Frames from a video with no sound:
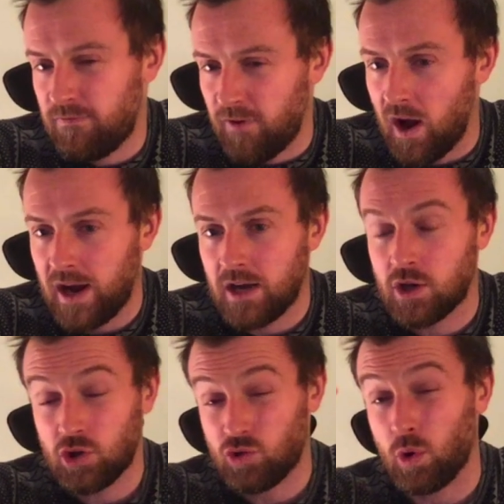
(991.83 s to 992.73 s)
fine
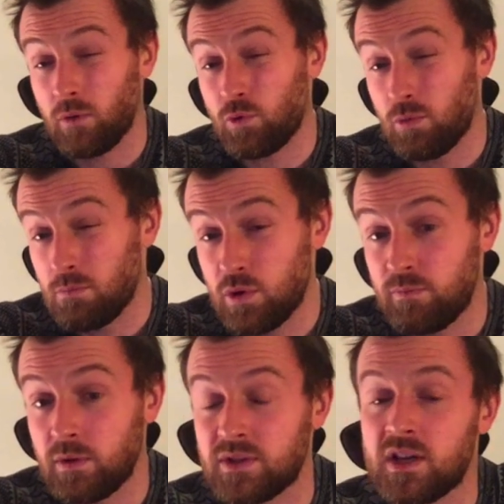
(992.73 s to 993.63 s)
control of your
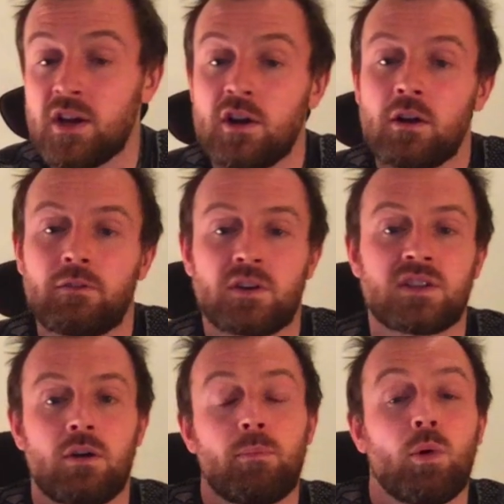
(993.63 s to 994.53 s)
movements. For
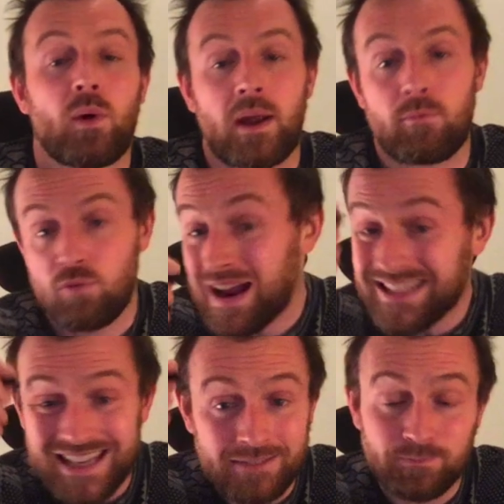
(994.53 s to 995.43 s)
example, when I'm
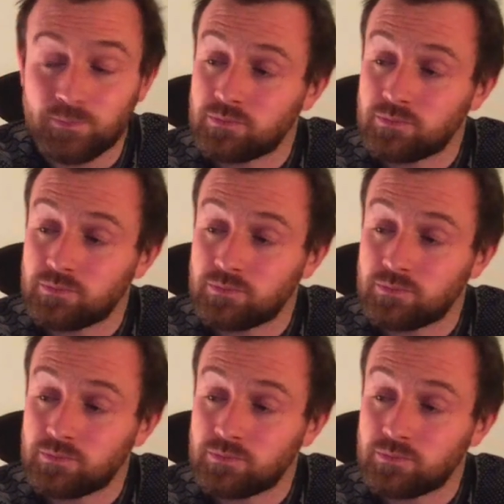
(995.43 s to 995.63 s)
writing,